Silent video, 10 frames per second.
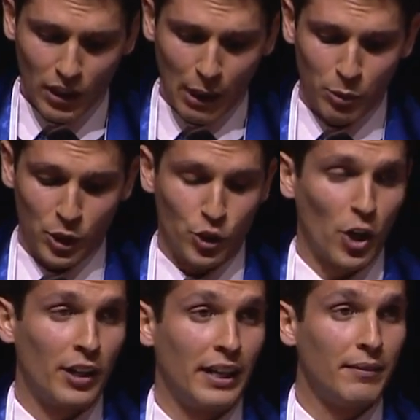It was a
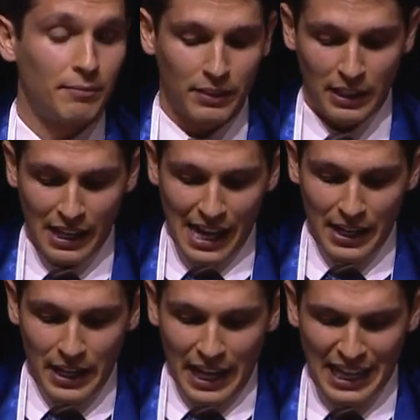journey,
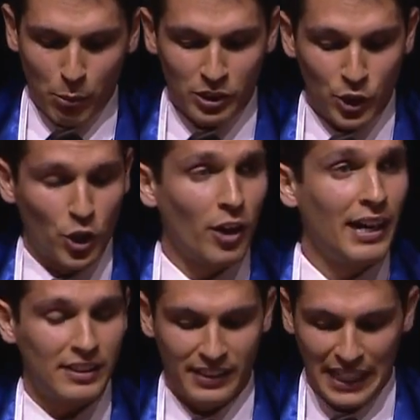and it was the journey
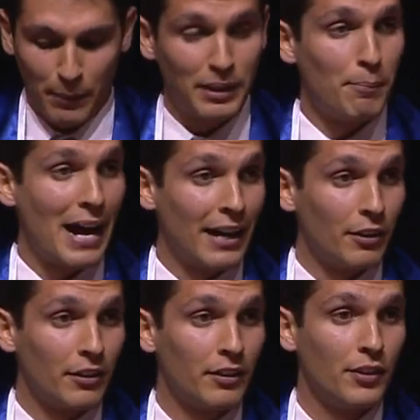as a team that
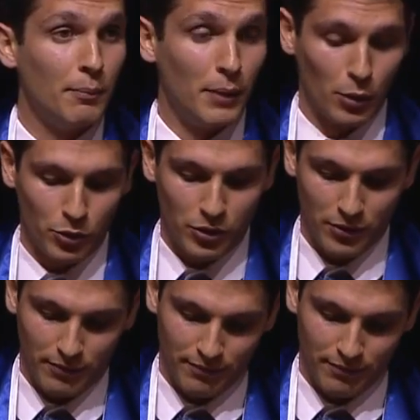mattered the most.